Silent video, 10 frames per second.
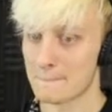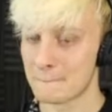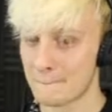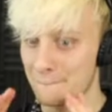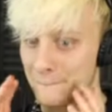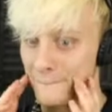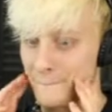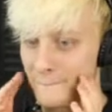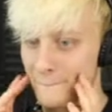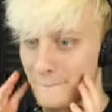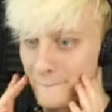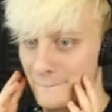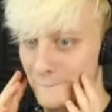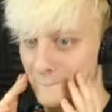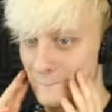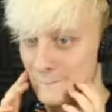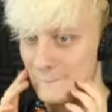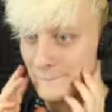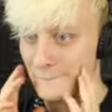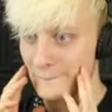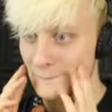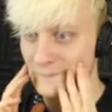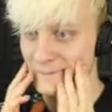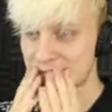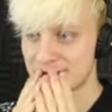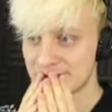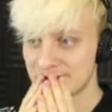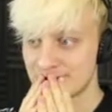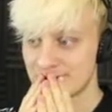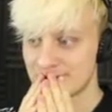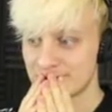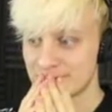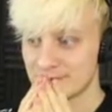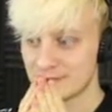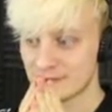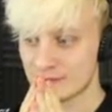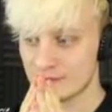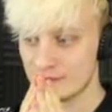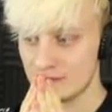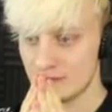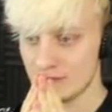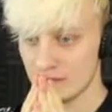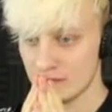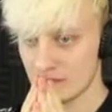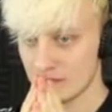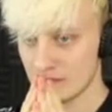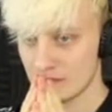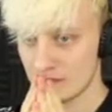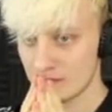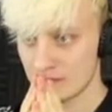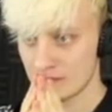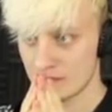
(no one is talking)